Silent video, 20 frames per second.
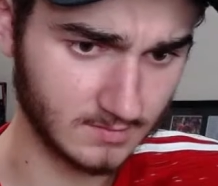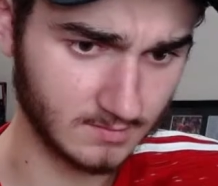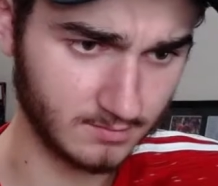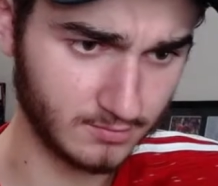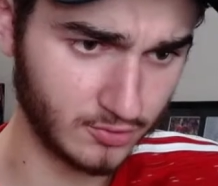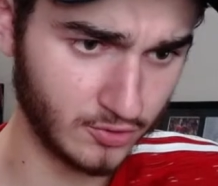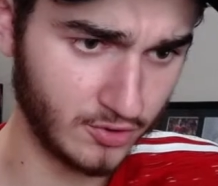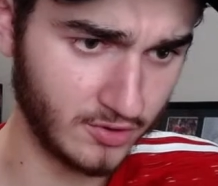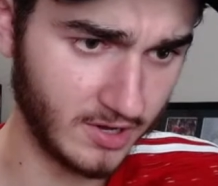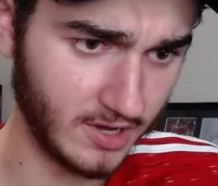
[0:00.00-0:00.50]

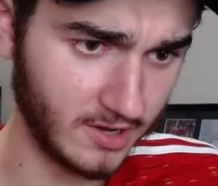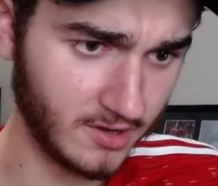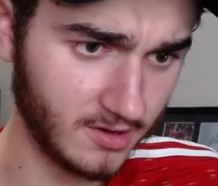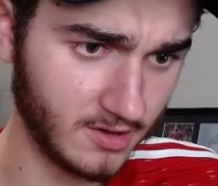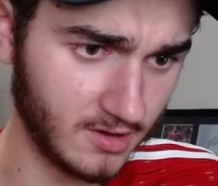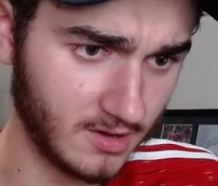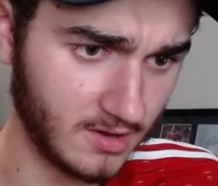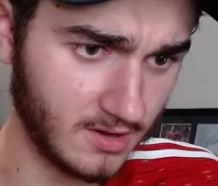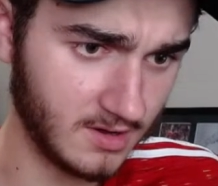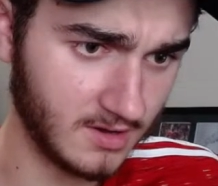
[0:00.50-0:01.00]
Bruno.
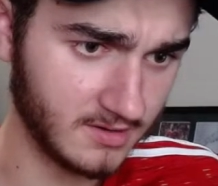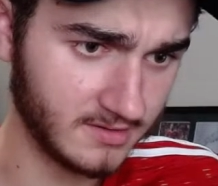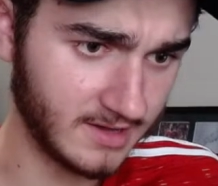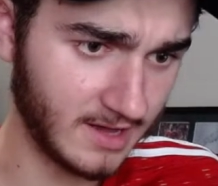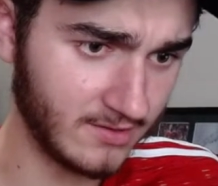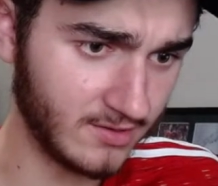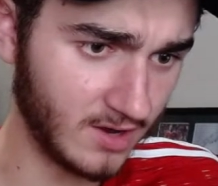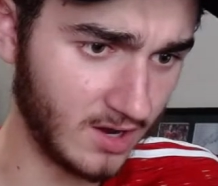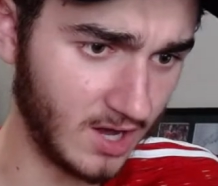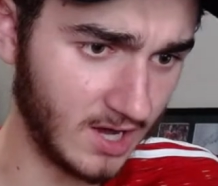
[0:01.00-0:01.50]

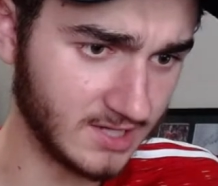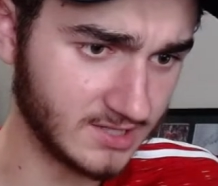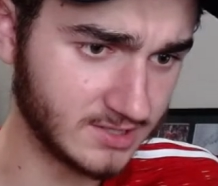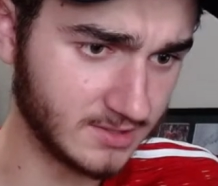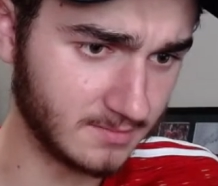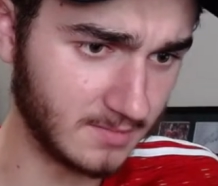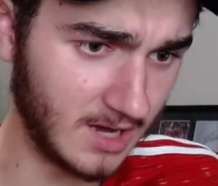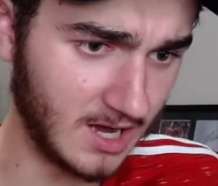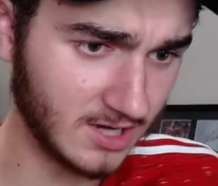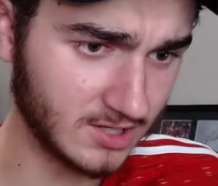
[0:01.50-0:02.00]
Down the line to
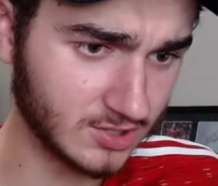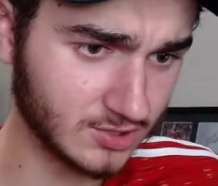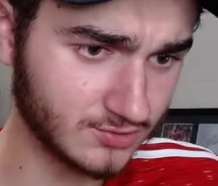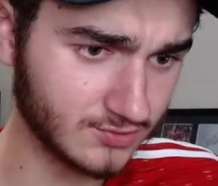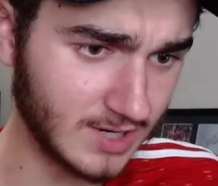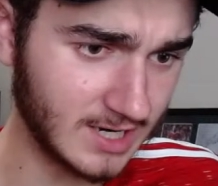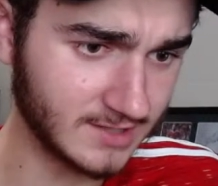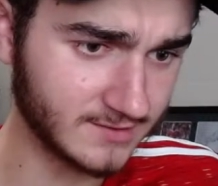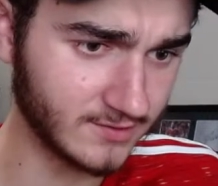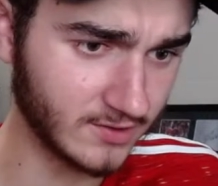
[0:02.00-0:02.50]
Marcus
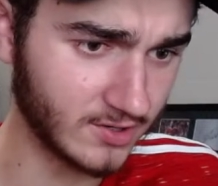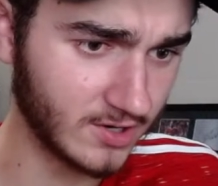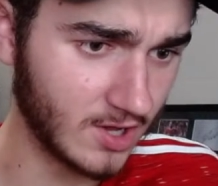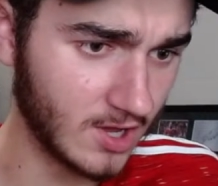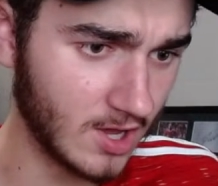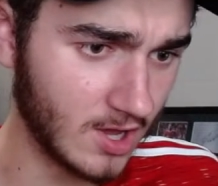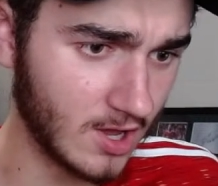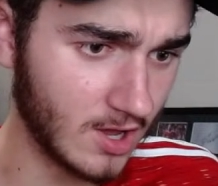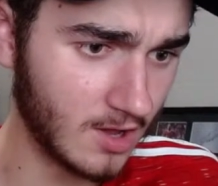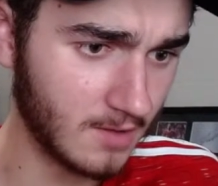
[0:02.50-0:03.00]
Rashford.
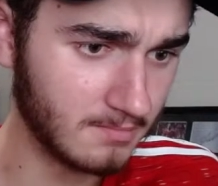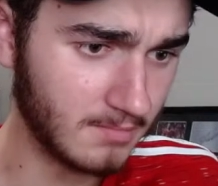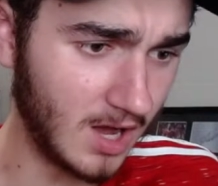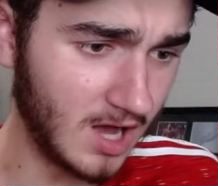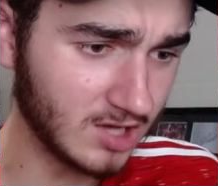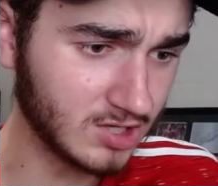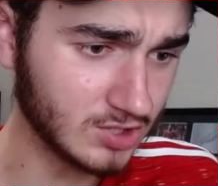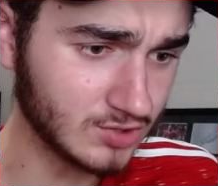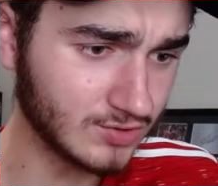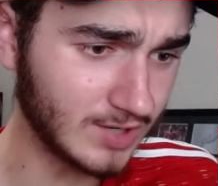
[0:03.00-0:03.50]

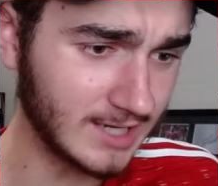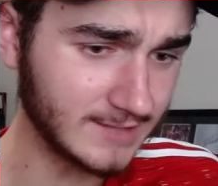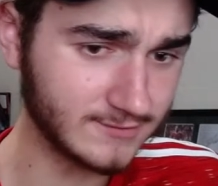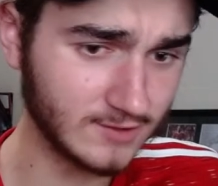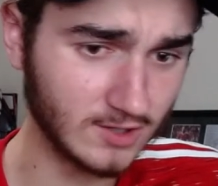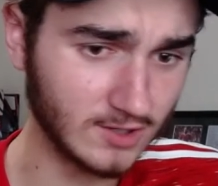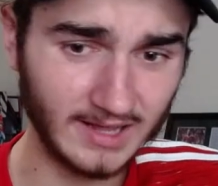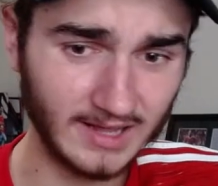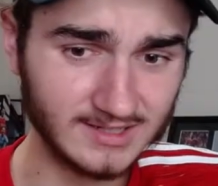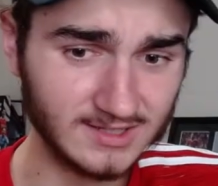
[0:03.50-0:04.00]
Marcus
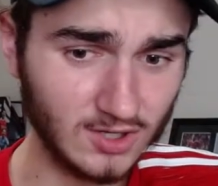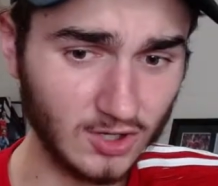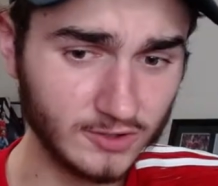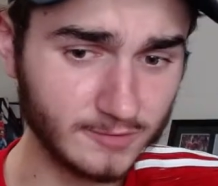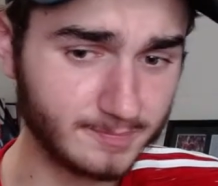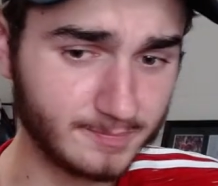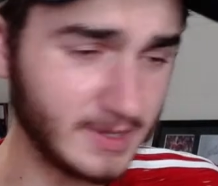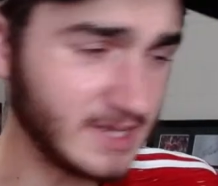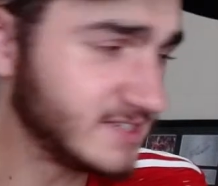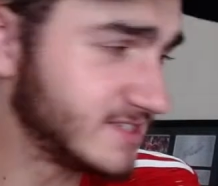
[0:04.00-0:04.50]
Rashford
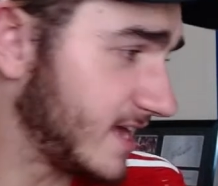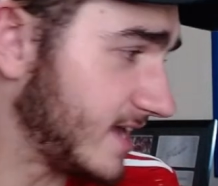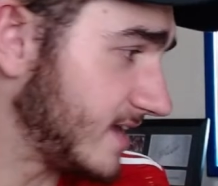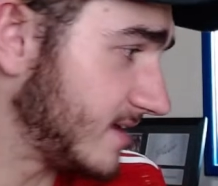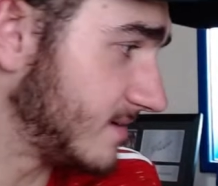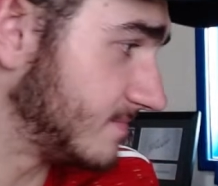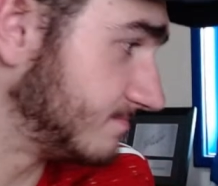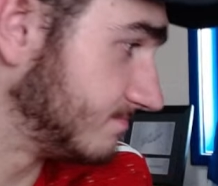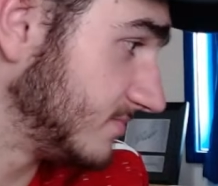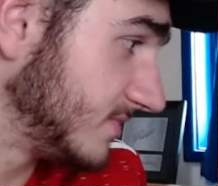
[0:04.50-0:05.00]
looked
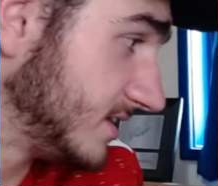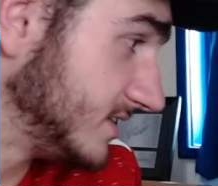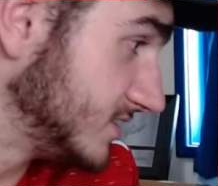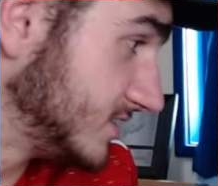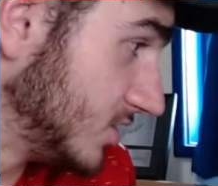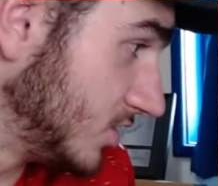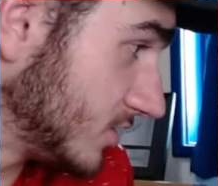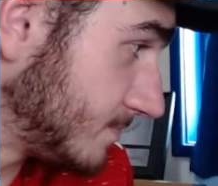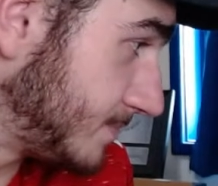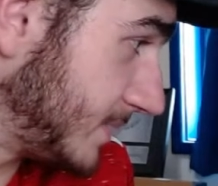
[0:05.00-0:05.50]
busy. He's
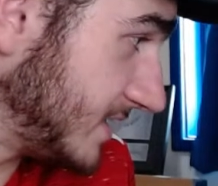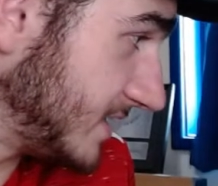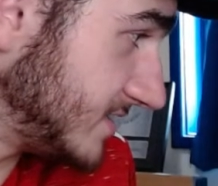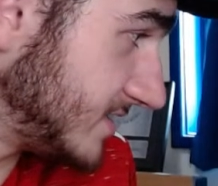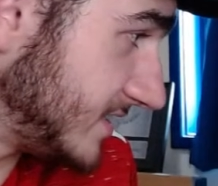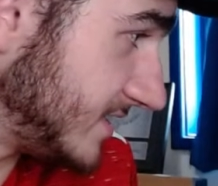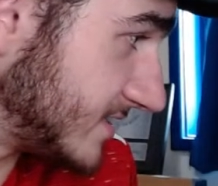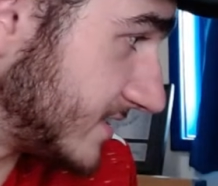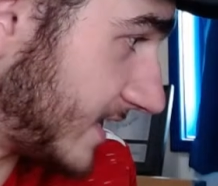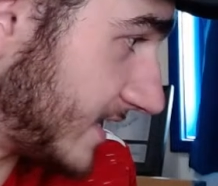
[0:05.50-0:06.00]
looked
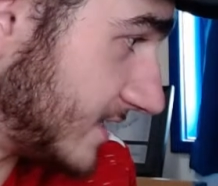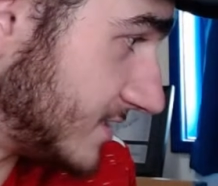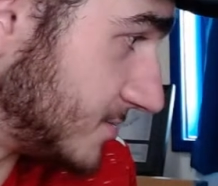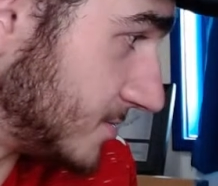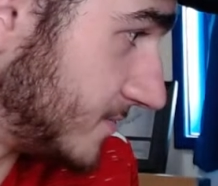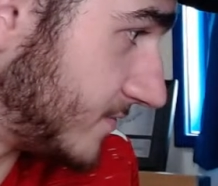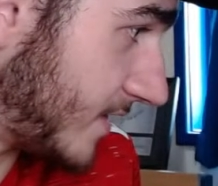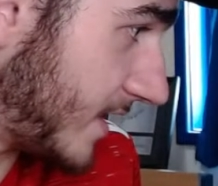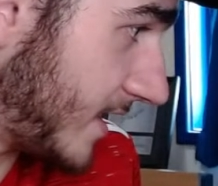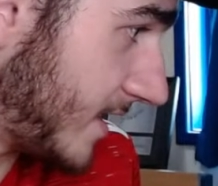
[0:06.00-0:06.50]
busy today, to
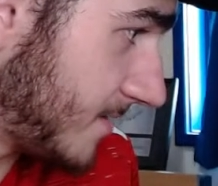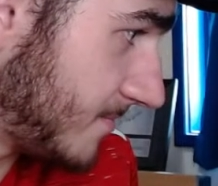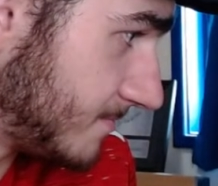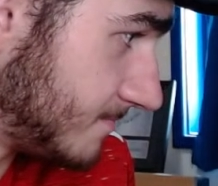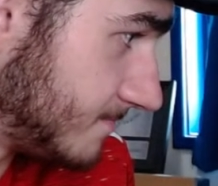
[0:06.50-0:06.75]
be fair.